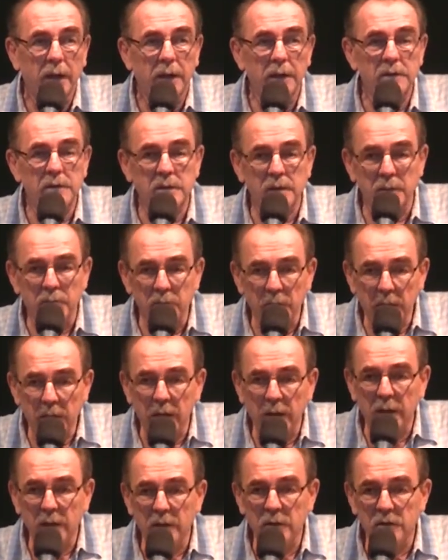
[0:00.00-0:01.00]
is
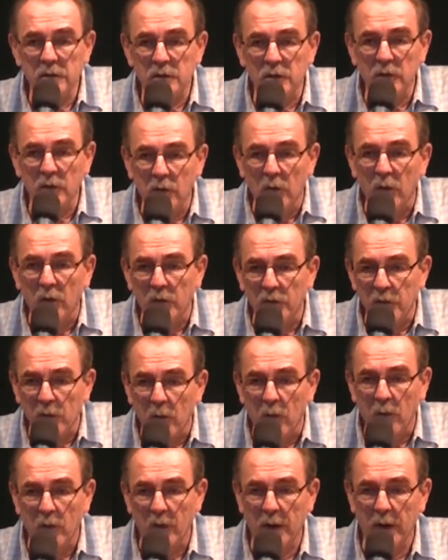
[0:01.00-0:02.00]
submitting to your
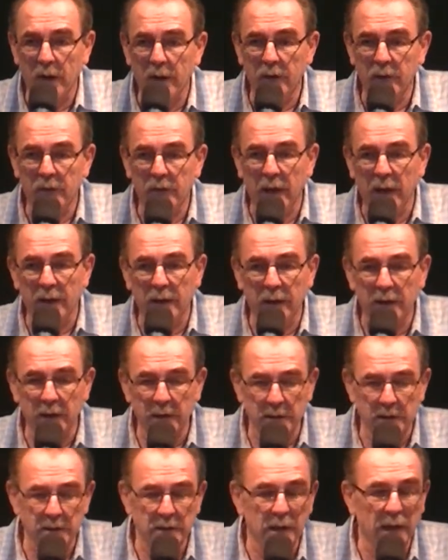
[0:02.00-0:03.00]
authority. That
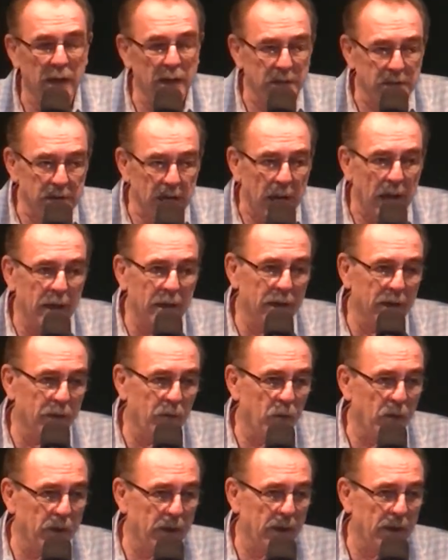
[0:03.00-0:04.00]
is
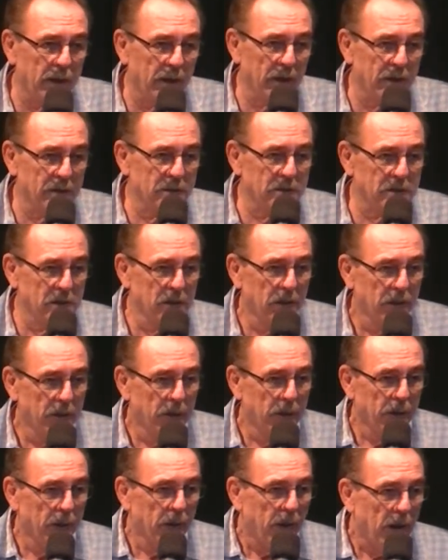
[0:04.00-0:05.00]
exactly what it is.
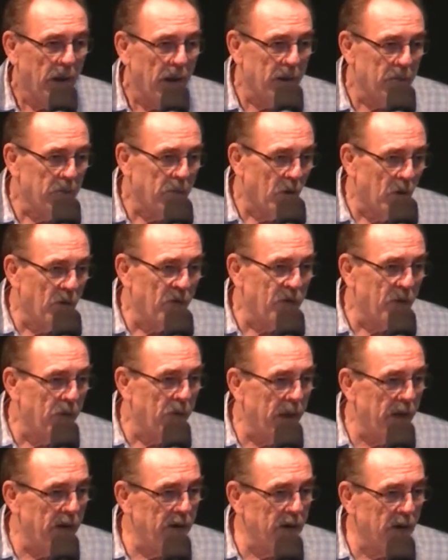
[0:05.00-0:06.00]
And both
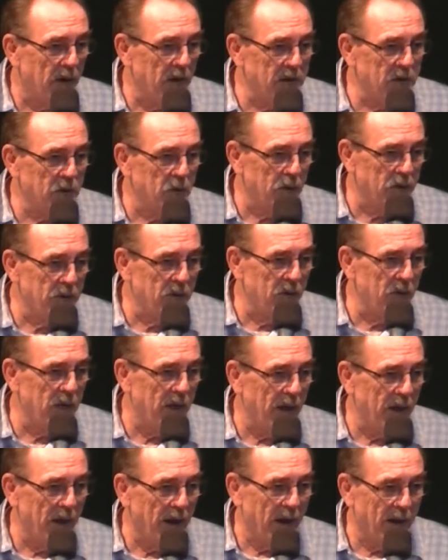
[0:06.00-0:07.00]
of my dogs will do
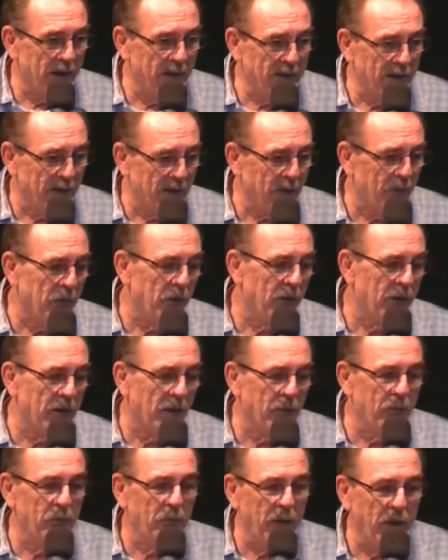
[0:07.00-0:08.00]
that. I tell them to
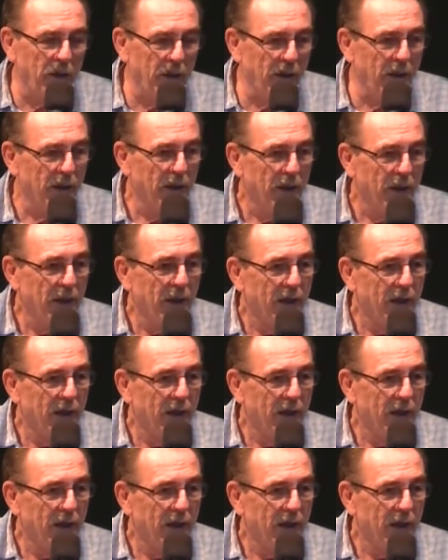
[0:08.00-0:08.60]
come to me